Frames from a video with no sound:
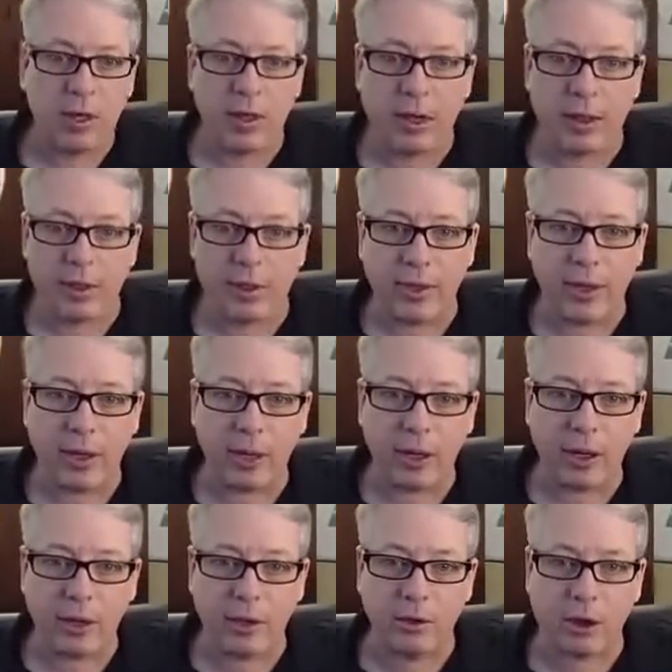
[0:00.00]
And that way
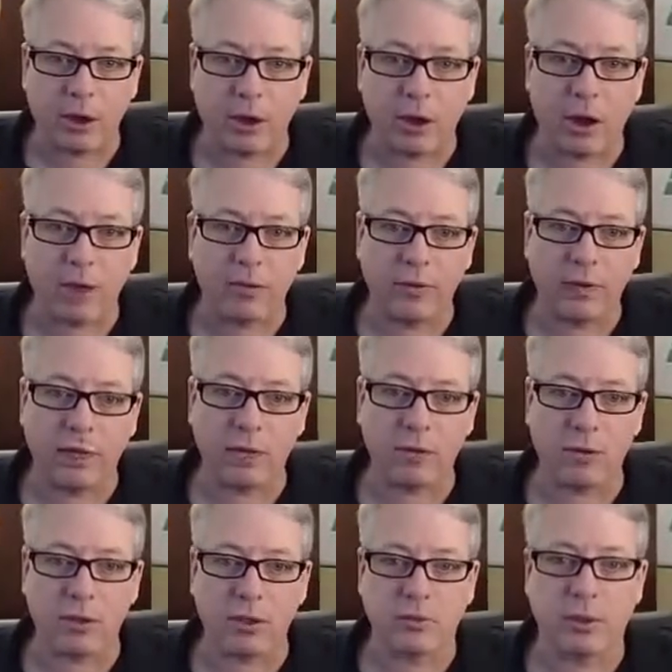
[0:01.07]
you'll get all of the
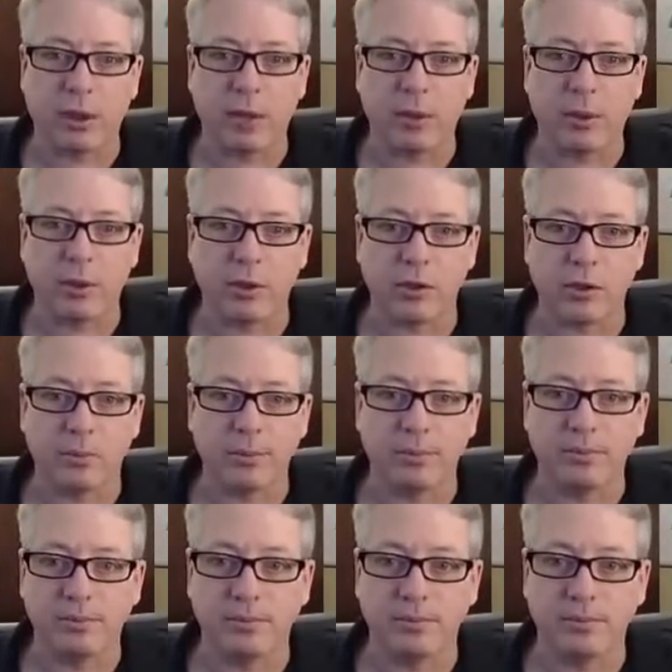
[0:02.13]
entries for that person.